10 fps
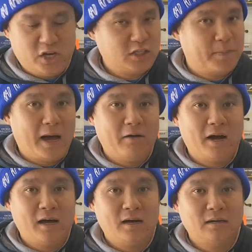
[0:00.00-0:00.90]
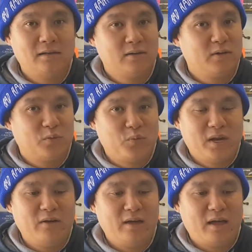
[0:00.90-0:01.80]
chase barra
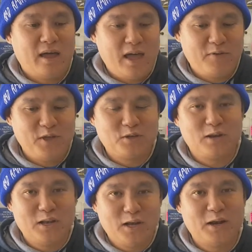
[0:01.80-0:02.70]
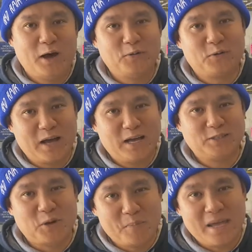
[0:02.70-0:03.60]
without having to learn how to
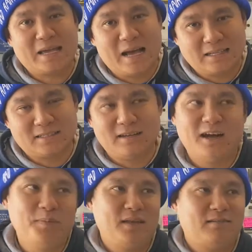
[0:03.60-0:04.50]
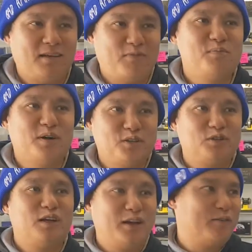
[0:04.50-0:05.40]
cast your bait caster. I mean, everybody
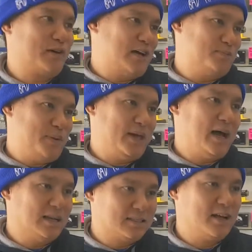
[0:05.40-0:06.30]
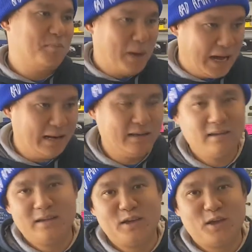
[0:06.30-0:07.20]
should learn how to cast bait caster, but
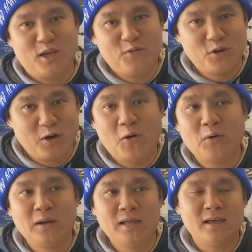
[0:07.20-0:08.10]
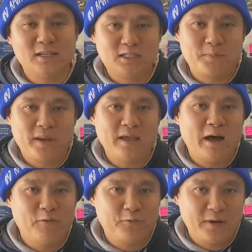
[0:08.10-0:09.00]
if you're only a spinning
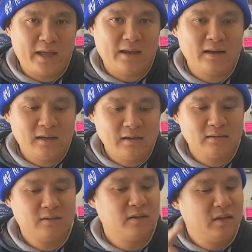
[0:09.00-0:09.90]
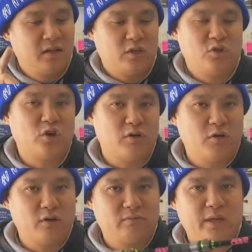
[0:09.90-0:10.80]
outfit angler, you got a
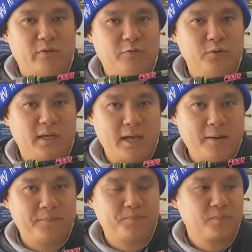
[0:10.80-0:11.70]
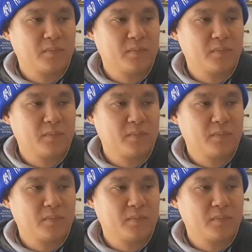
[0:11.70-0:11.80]
rod that will fill the gap.